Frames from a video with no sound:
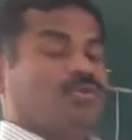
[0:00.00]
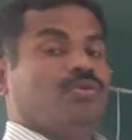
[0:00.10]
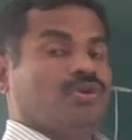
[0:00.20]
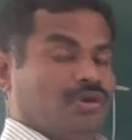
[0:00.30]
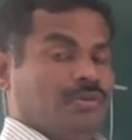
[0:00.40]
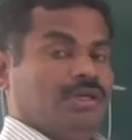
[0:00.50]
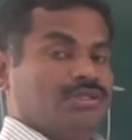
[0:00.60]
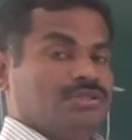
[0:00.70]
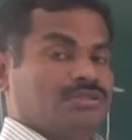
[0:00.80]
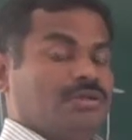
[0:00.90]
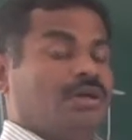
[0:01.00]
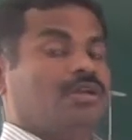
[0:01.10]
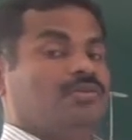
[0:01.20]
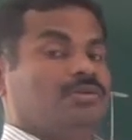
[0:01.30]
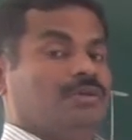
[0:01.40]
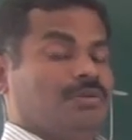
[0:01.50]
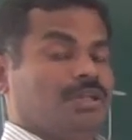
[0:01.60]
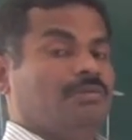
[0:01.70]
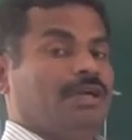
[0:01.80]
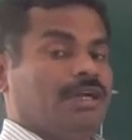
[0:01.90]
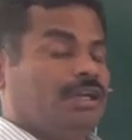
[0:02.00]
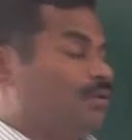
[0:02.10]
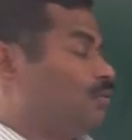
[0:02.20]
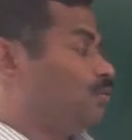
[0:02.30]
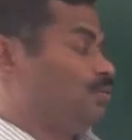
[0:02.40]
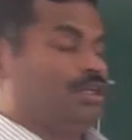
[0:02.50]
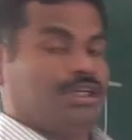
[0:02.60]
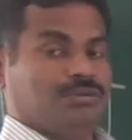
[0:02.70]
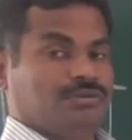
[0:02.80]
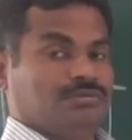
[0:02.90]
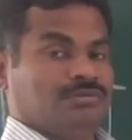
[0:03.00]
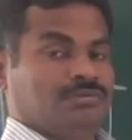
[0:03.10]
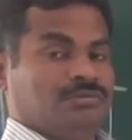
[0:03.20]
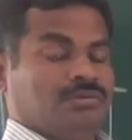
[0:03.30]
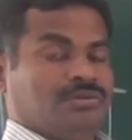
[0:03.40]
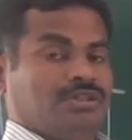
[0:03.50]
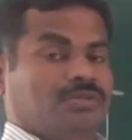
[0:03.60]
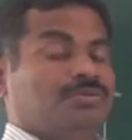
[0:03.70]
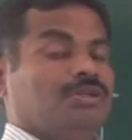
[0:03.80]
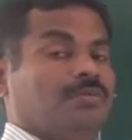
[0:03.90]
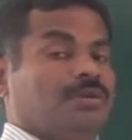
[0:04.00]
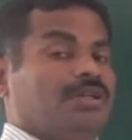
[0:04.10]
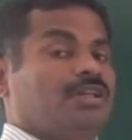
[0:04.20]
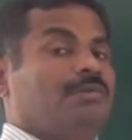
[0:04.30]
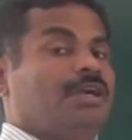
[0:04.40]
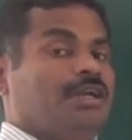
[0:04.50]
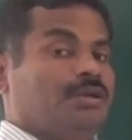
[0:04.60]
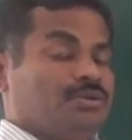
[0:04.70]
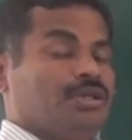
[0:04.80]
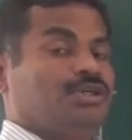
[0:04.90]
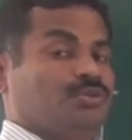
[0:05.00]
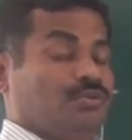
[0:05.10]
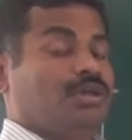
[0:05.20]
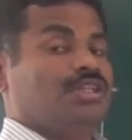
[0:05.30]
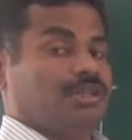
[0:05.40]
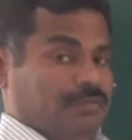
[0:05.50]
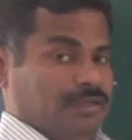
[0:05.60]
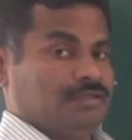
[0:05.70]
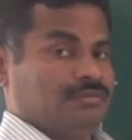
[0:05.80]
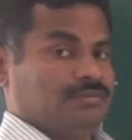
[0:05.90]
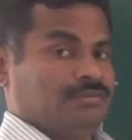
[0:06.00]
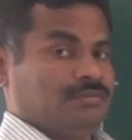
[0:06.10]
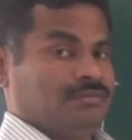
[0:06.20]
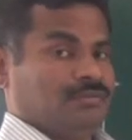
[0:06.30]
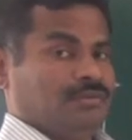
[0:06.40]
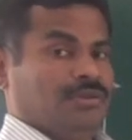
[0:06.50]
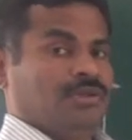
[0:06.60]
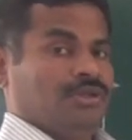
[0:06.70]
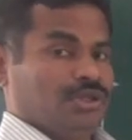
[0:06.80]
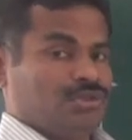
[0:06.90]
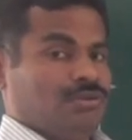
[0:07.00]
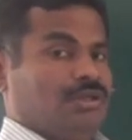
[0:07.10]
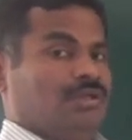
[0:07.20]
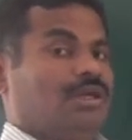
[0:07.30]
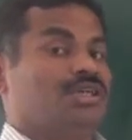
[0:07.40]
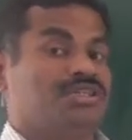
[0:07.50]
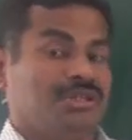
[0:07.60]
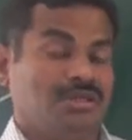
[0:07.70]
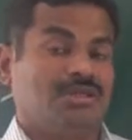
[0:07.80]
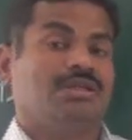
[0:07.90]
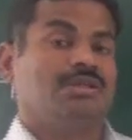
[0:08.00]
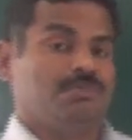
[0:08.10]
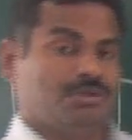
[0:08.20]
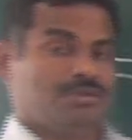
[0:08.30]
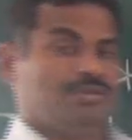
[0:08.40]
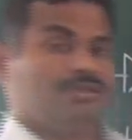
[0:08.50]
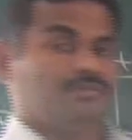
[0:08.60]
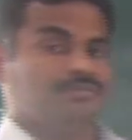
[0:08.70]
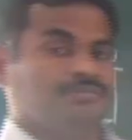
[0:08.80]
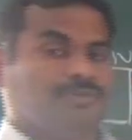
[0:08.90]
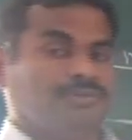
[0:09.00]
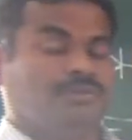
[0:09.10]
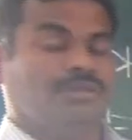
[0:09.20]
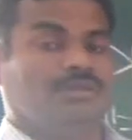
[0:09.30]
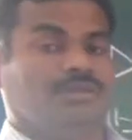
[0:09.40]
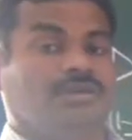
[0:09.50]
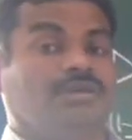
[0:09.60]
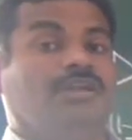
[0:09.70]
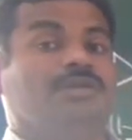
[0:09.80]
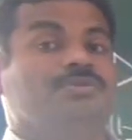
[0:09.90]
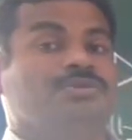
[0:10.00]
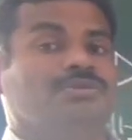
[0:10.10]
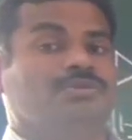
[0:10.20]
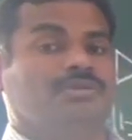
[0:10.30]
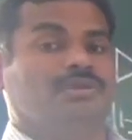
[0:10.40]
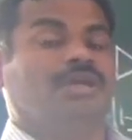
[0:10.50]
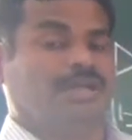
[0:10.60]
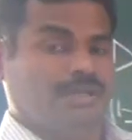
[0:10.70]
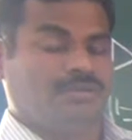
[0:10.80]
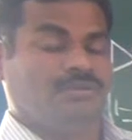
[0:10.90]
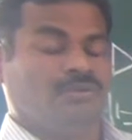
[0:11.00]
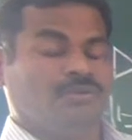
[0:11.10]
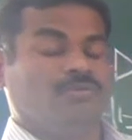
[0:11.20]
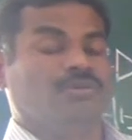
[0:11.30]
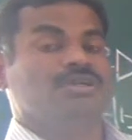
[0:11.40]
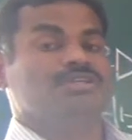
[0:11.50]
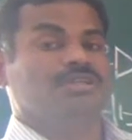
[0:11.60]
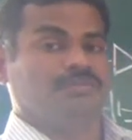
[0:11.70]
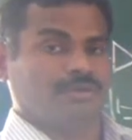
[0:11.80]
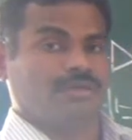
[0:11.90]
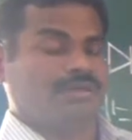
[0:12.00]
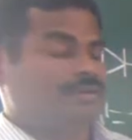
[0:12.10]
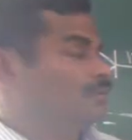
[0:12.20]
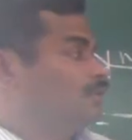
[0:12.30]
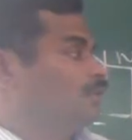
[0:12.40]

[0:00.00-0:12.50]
forward bias, or if you apply the battery to the diode. If you apply the battery to the diode, what is the effect? Actually, I said another important thing: the direct current. What is direct current?